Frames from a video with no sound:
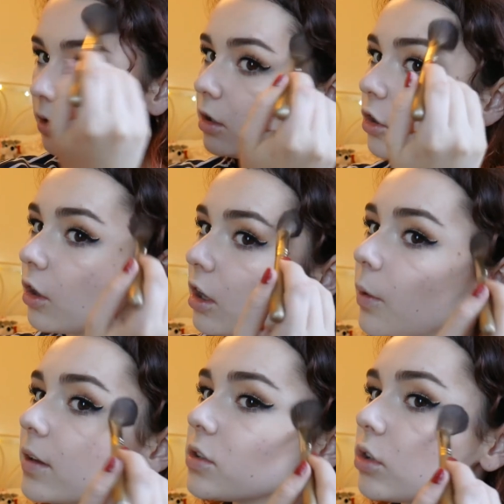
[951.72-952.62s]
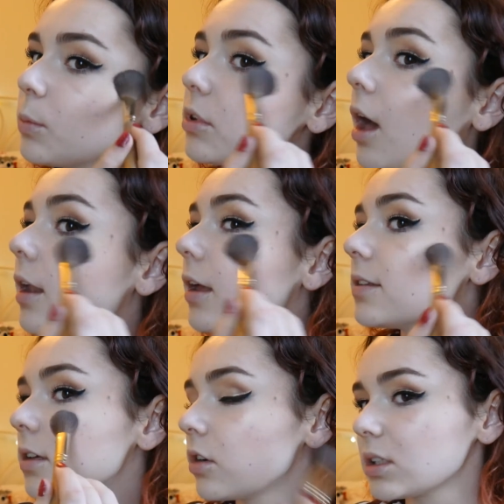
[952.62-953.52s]
And you can go extreme with
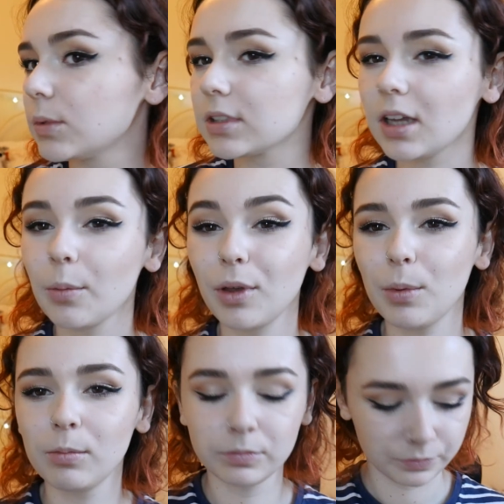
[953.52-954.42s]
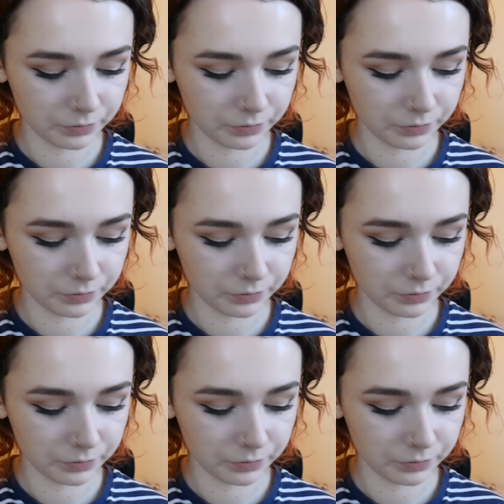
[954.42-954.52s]
highlights at Christmas time, come on.